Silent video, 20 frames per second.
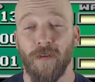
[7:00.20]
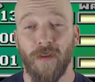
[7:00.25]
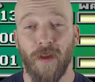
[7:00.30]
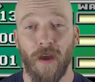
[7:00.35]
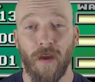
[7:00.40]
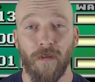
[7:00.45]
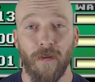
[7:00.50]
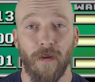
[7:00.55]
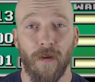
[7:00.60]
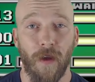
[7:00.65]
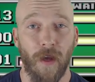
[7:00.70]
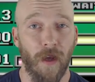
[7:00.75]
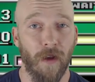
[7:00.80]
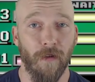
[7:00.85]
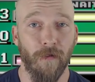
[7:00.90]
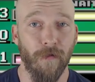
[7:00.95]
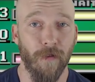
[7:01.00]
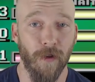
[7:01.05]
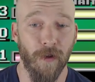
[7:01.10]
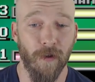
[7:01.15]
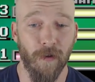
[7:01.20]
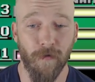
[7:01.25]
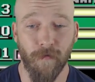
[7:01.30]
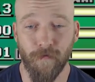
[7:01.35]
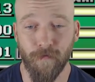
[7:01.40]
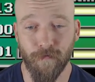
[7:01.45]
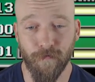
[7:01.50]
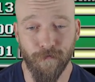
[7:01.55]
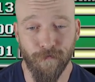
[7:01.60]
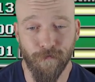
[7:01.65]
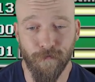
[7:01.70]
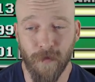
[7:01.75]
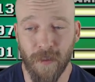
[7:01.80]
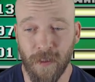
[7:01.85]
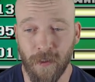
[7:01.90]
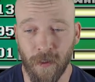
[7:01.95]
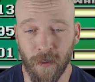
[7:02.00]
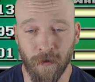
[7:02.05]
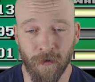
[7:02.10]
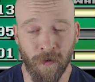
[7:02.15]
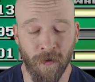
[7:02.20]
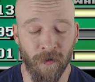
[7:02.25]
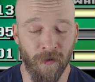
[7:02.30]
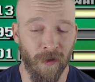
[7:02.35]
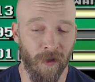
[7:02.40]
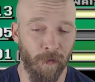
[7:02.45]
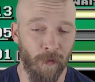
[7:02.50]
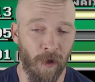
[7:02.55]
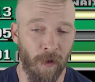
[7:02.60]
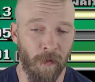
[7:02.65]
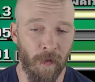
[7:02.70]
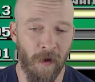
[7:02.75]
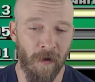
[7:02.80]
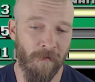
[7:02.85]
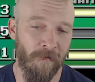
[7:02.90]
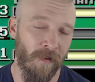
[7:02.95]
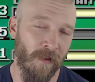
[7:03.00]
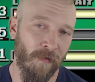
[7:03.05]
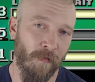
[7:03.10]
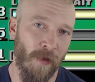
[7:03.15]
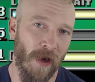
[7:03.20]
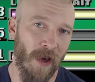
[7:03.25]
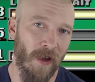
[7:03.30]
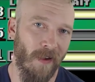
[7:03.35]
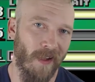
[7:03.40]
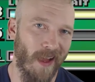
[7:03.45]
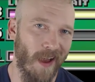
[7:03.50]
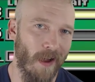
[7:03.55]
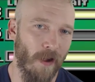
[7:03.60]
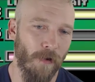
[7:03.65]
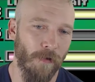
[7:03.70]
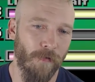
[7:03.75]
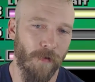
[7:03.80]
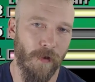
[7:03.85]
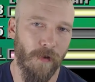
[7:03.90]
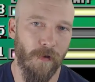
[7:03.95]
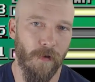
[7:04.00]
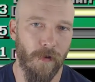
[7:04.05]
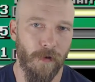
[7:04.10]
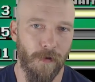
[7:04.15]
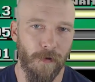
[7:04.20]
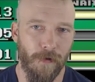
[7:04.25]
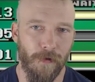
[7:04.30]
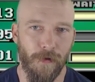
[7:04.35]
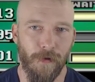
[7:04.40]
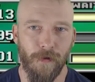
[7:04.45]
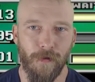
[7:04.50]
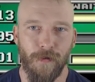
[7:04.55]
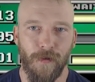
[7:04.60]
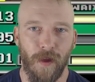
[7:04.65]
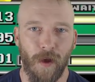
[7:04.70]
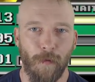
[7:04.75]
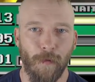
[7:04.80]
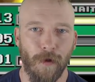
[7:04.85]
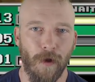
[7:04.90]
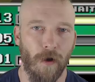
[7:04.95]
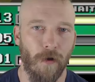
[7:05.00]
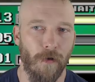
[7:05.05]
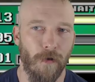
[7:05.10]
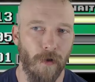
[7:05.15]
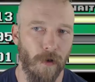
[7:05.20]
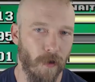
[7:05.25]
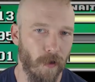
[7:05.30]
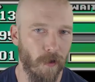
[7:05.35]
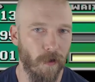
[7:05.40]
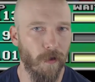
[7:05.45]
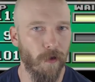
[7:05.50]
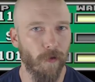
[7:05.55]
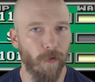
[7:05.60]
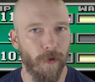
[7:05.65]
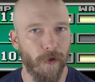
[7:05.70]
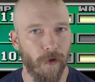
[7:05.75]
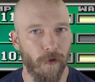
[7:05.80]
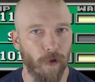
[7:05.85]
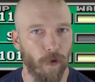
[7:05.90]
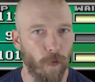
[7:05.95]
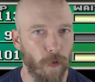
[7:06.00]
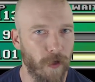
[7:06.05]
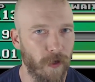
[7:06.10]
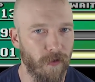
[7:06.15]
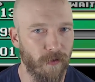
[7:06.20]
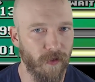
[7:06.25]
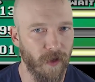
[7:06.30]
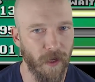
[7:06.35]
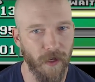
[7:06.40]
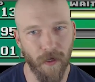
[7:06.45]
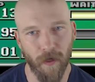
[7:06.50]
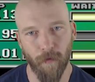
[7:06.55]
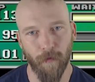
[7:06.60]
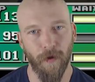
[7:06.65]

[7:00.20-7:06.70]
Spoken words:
just out of the Midgar, so this is like maybe my 5th battle out of it. You can see I'm already a little bit on the weak side